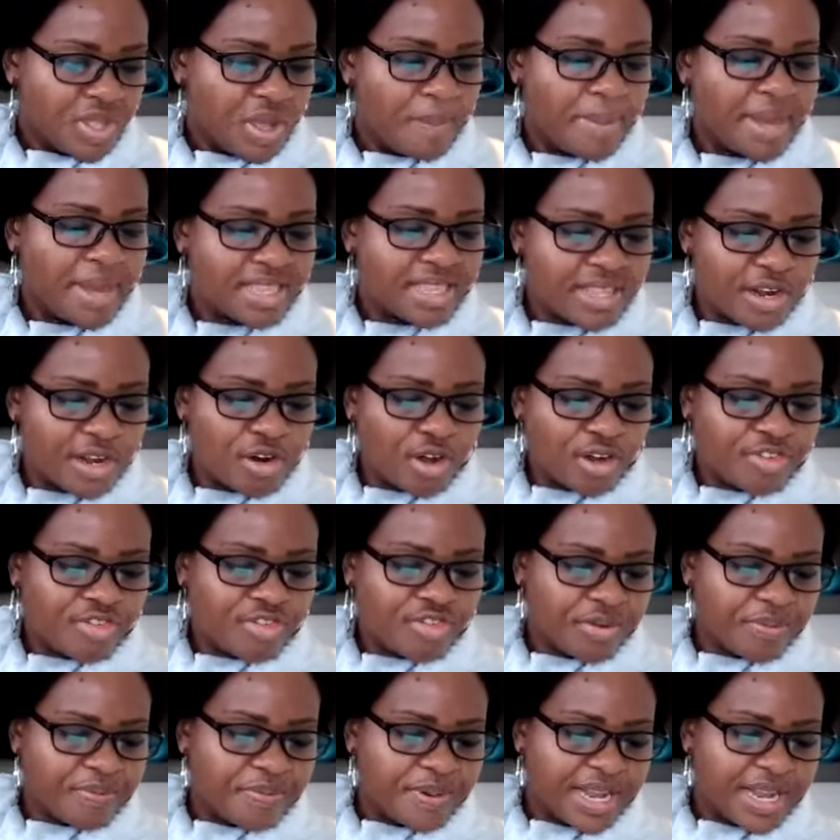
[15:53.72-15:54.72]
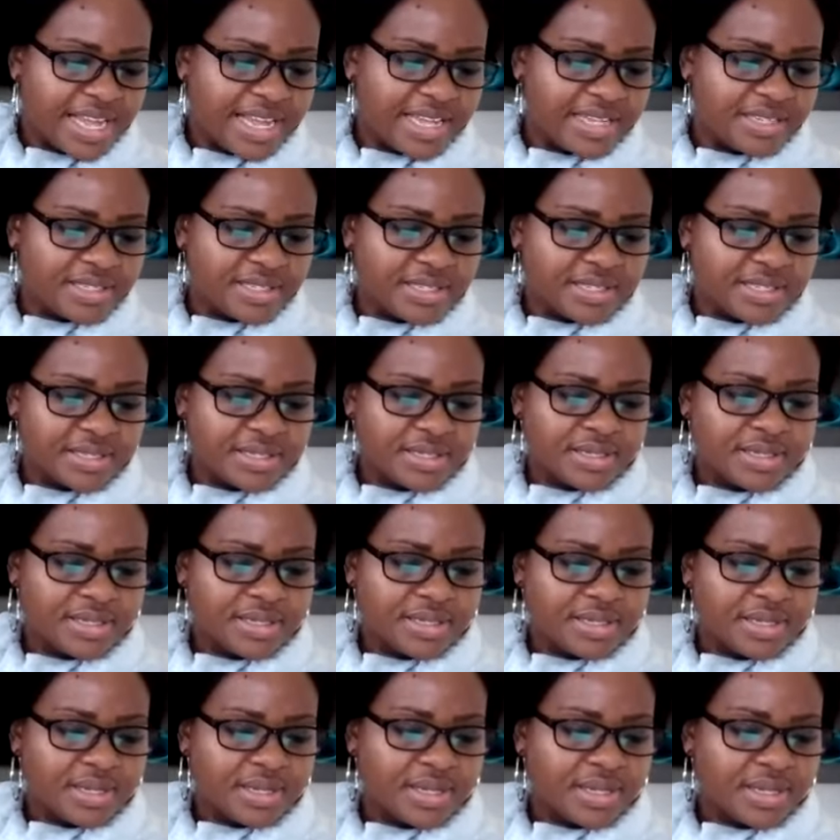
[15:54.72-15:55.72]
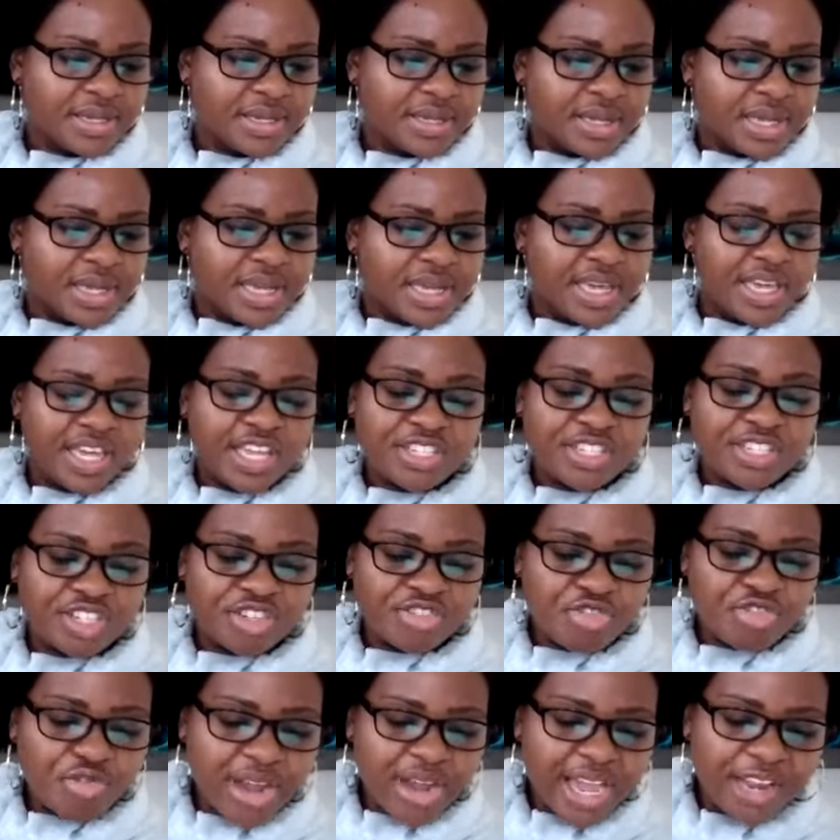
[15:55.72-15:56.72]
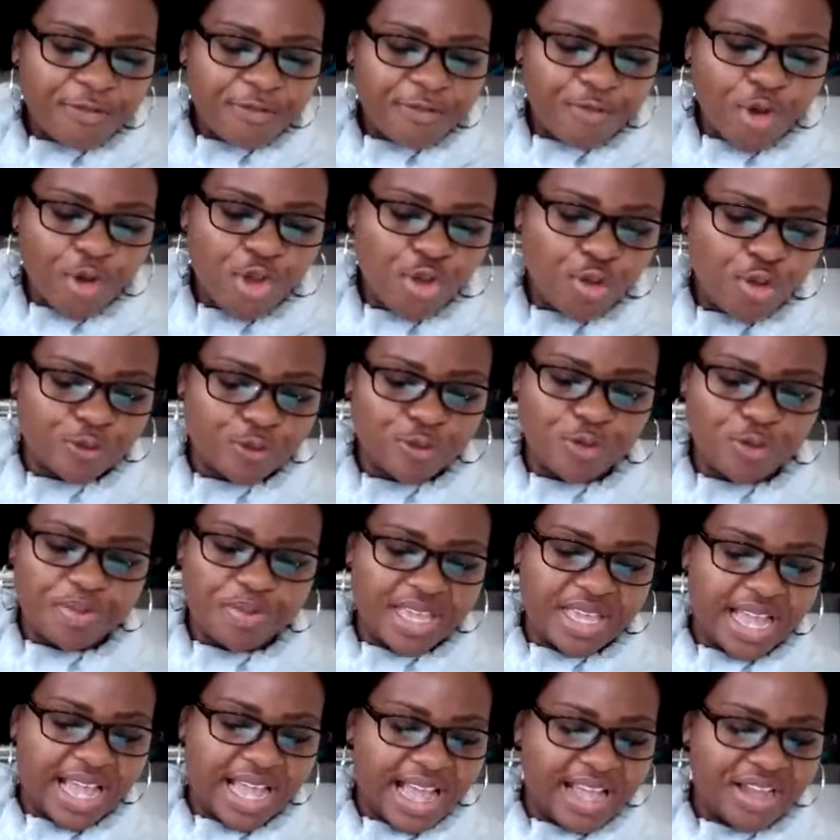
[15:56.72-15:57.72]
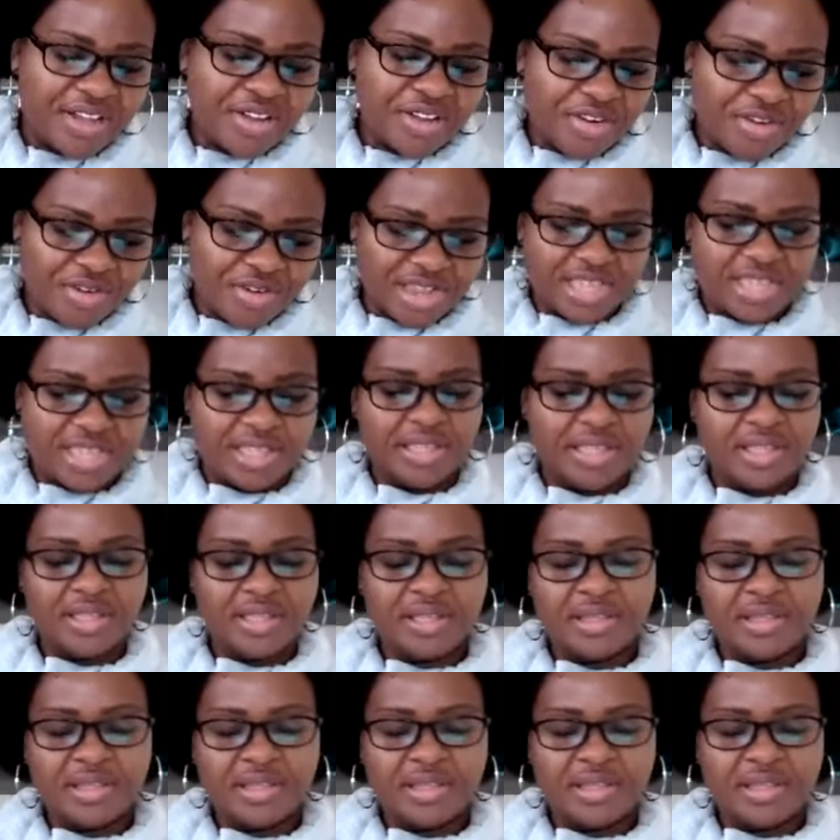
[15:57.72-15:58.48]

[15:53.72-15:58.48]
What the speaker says: But the Lord replied, is it right for you to be angry?